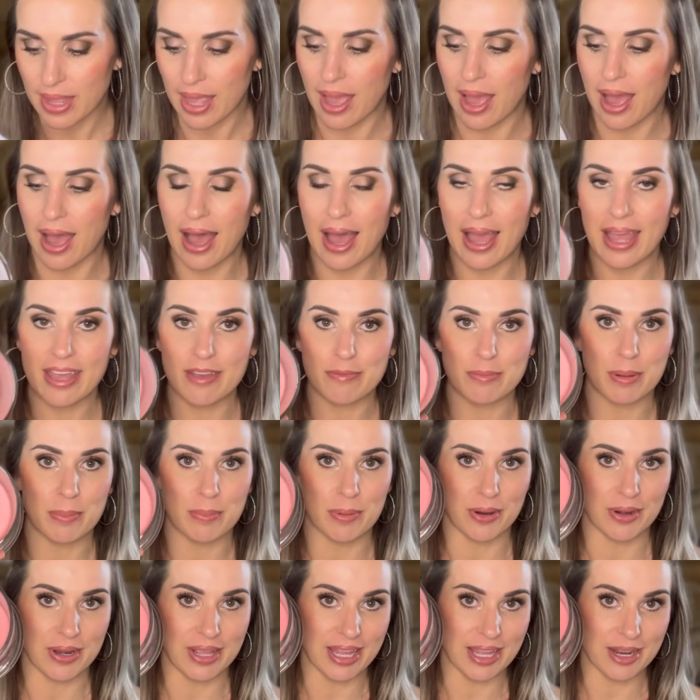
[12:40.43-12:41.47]
I have been
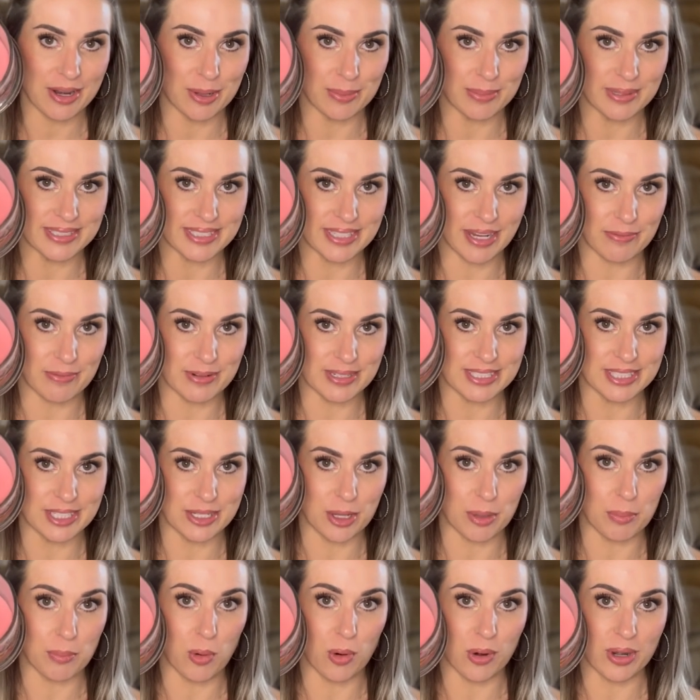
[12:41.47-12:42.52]
burning it almost every
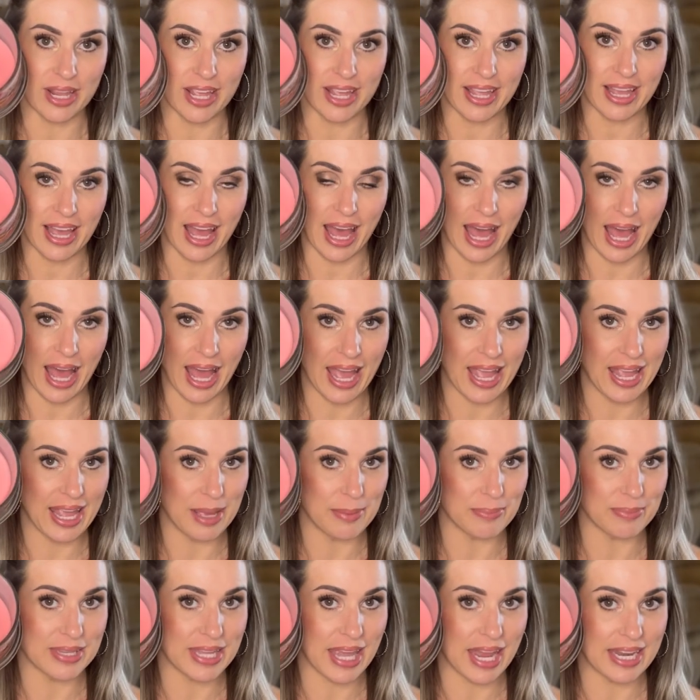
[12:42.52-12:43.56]
single morning. I
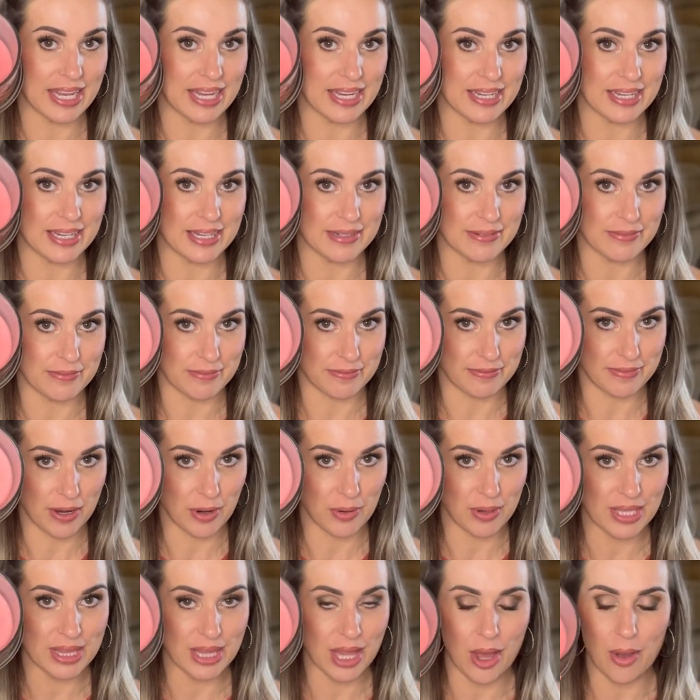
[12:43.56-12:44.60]
am getting
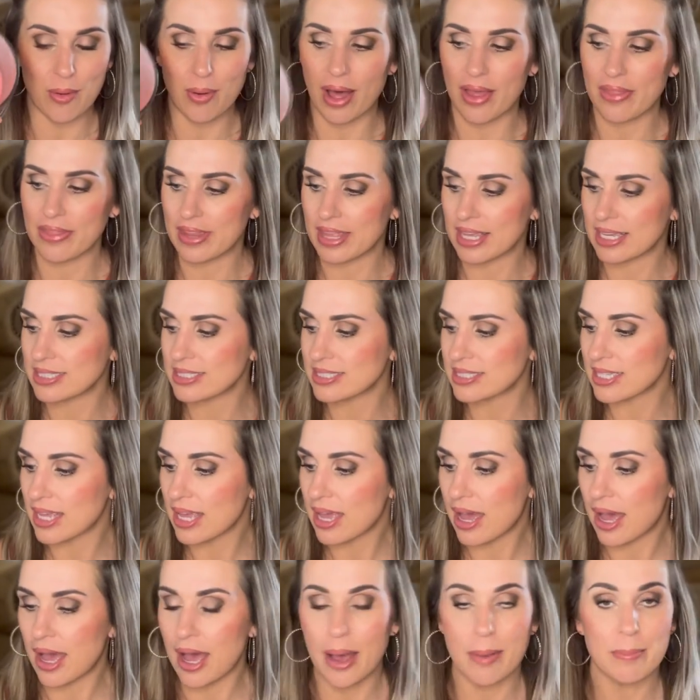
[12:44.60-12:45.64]
very low on this.
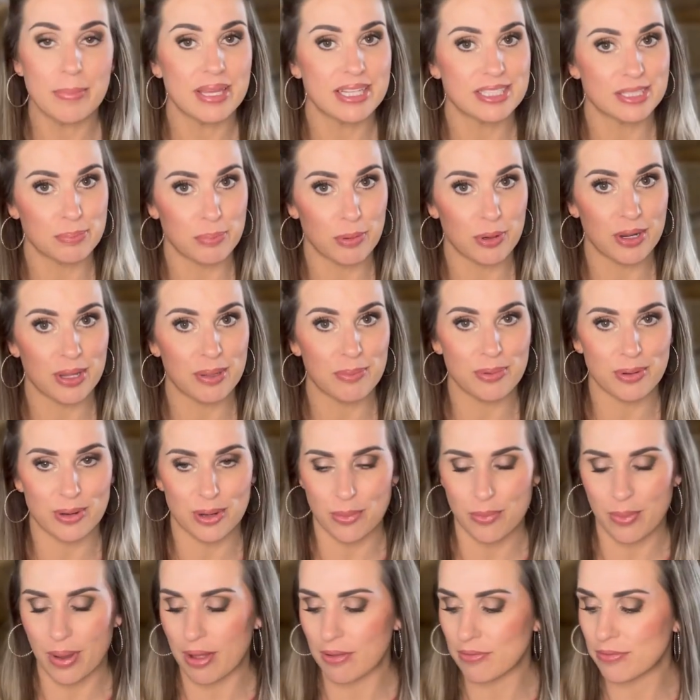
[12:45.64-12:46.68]
Um, it's burning pretty
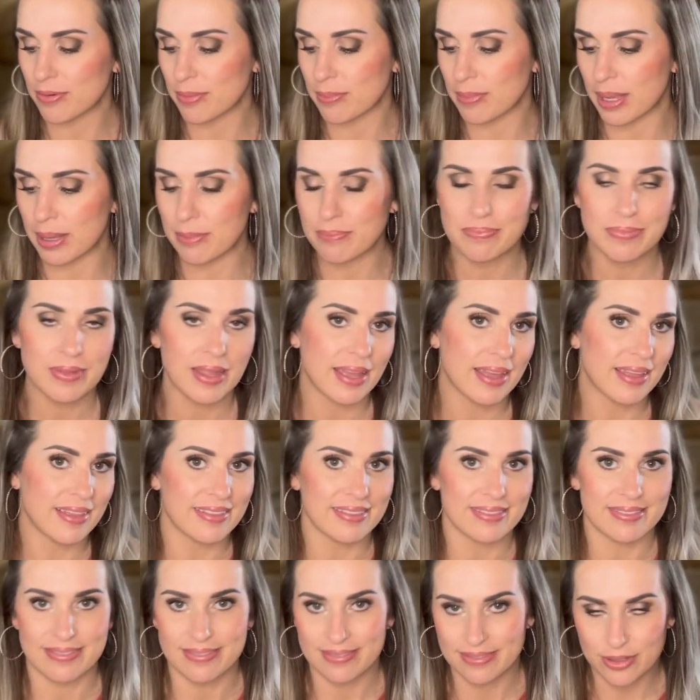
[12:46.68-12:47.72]
well for me.
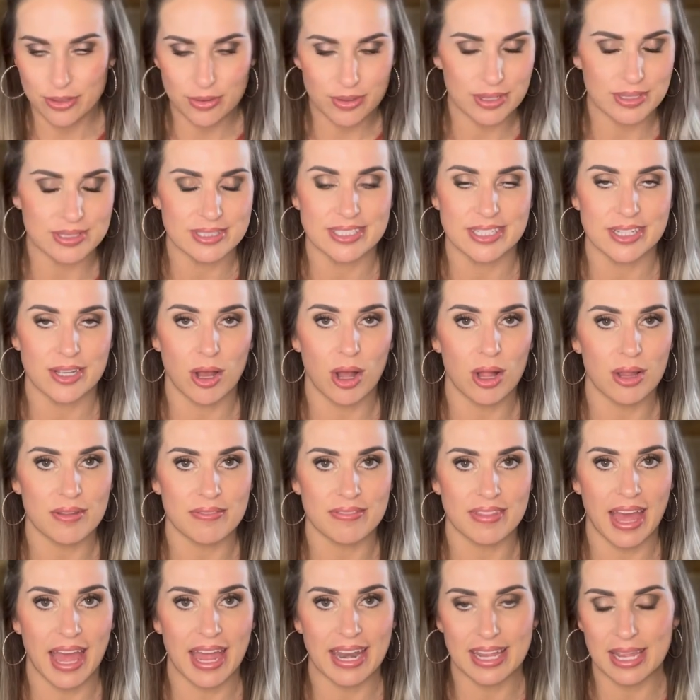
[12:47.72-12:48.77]
You can see all of
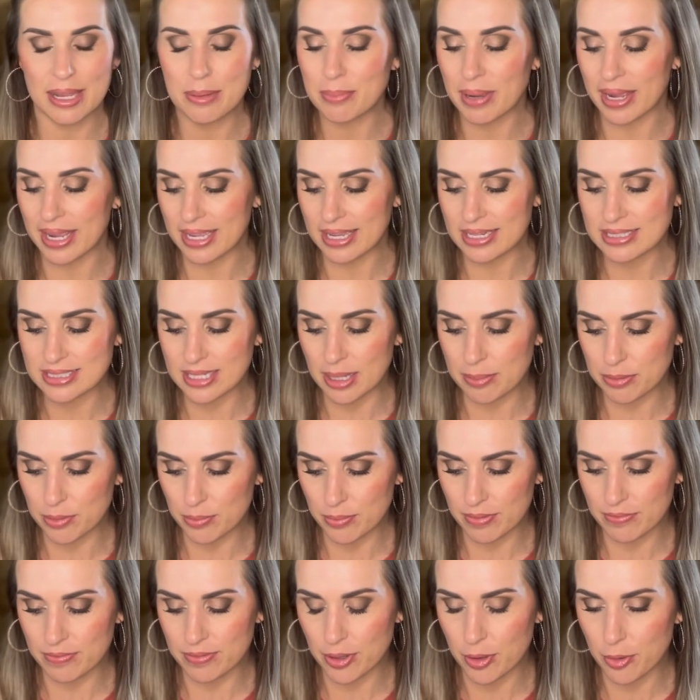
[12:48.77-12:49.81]
that in my in-depth
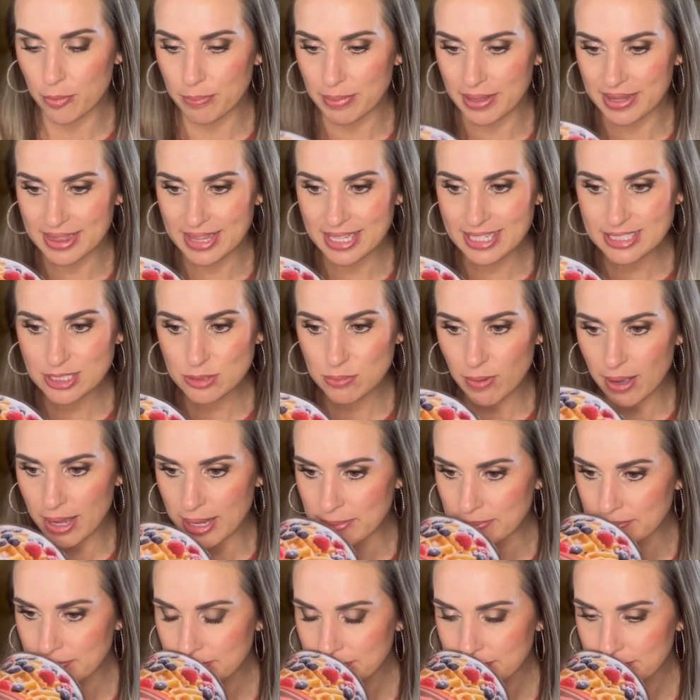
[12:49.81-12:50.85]
review, but this
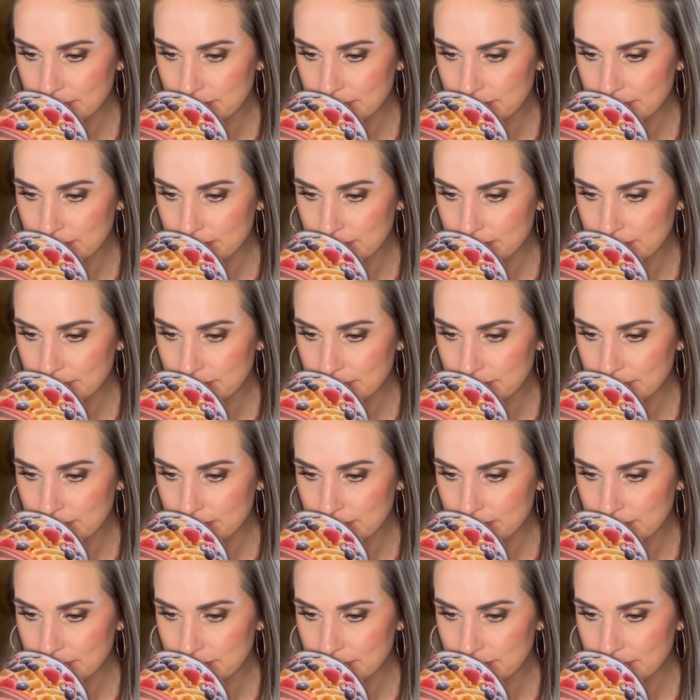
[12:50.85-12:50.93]
one,